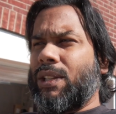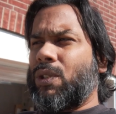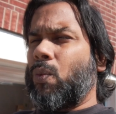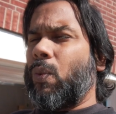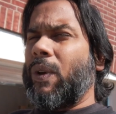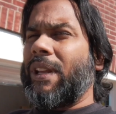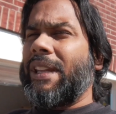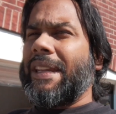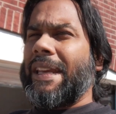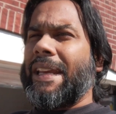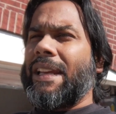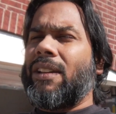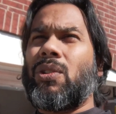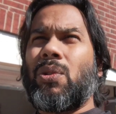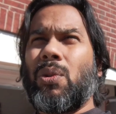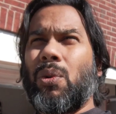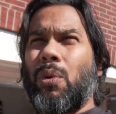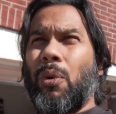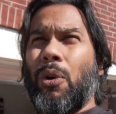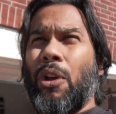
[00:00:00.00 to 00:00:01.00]
is we need
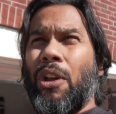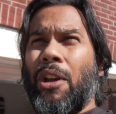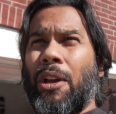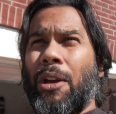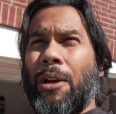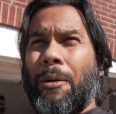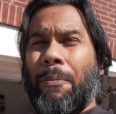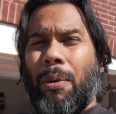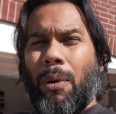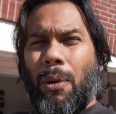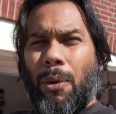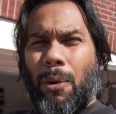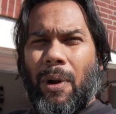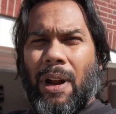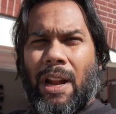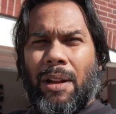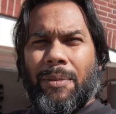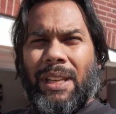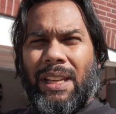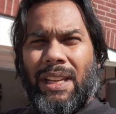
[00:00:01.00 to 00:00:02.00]
to
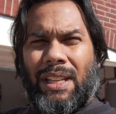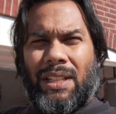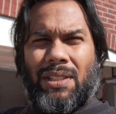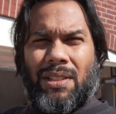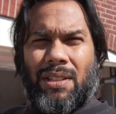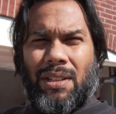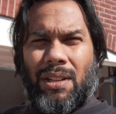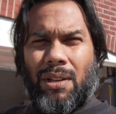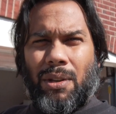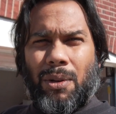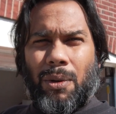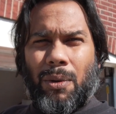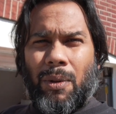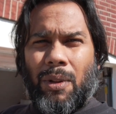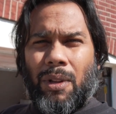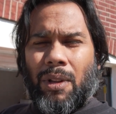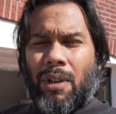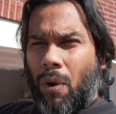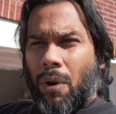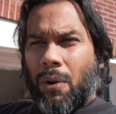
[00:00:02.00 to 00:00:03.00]
program the E C
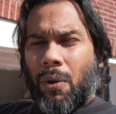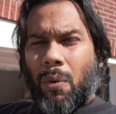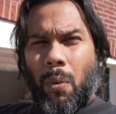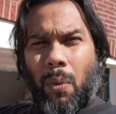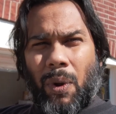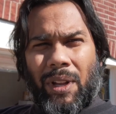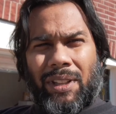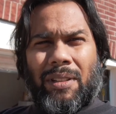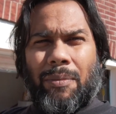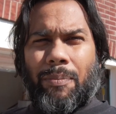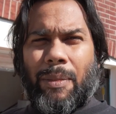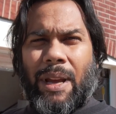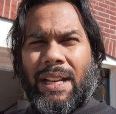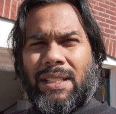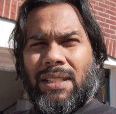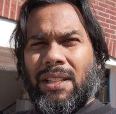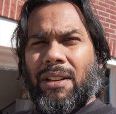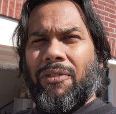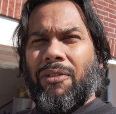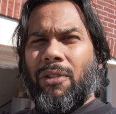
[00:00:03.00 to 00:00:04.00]
U to work with the
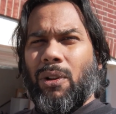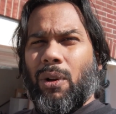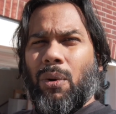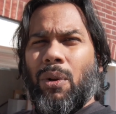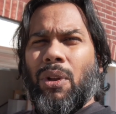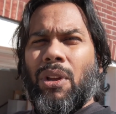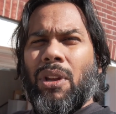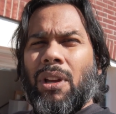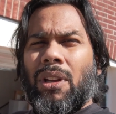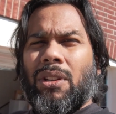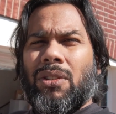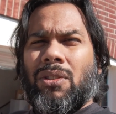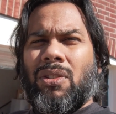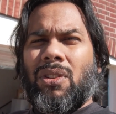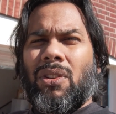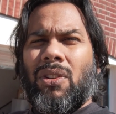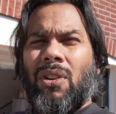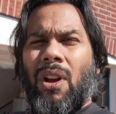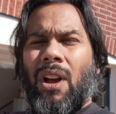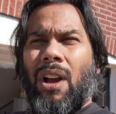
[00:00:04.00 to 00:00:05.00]
mass airflow
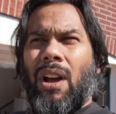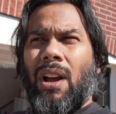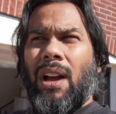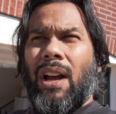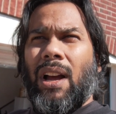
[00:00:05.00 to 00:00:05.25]
to